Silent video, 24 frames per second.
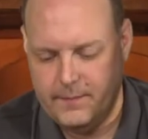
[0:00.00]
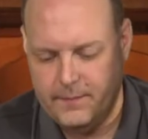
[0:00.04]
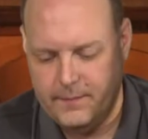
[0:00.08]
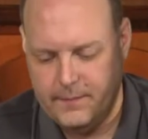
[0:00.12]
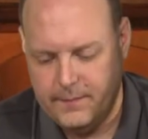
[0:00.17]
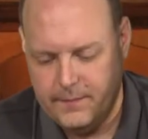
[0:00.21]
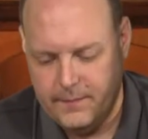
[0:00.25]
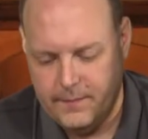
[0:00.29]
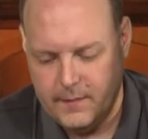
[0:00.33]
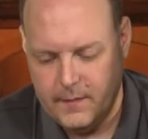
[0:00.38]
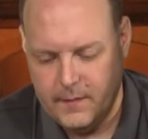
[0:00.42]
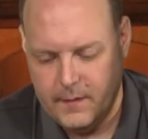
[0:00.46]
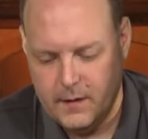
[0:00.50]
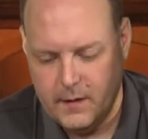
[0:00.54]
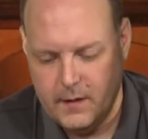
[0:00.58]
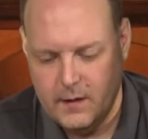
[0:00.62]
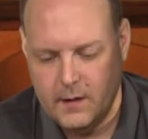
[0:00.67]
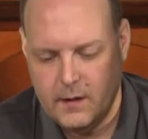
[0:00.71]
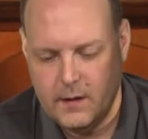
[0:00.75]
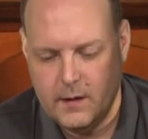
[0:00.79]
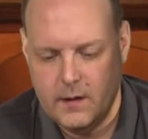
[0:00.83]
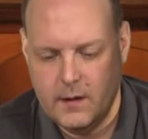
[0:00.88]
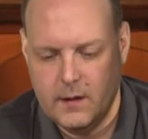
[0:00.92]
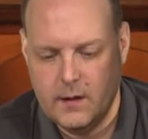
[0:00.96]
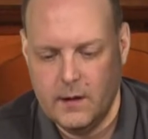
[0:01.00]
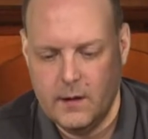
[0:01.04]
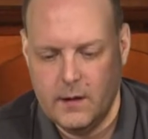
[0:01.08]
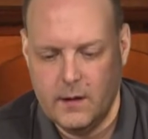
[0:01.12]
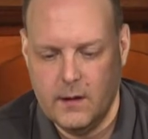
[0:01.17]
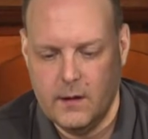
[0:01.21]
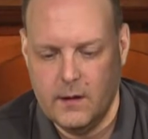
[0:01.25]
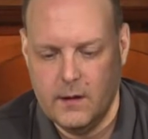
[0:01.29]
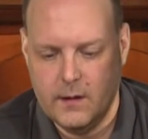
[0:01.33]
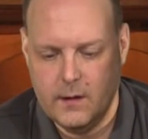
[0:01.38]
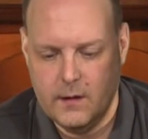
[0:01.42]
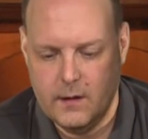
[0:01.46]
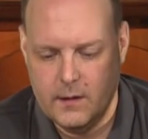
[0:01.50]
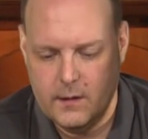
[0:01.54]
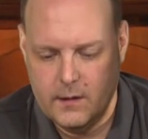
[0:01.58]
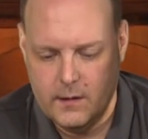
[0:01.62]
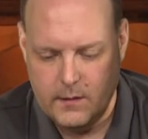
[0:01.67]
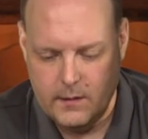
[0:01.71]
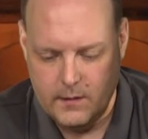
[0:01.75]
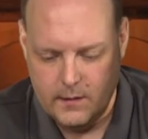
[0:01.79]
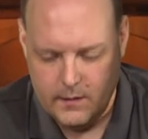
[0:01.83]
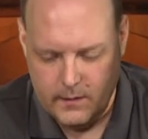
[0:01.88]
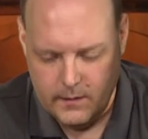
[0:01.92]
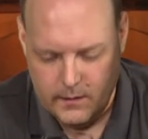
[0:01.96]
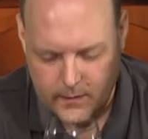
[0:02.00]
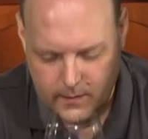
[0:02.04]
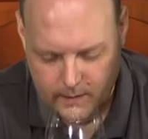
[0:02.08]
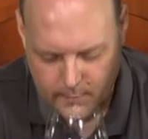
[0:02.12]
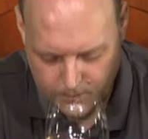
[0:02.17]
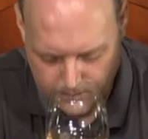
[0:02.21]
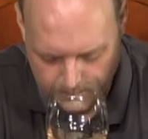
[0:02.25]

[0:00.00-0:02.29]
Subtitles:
[no speech]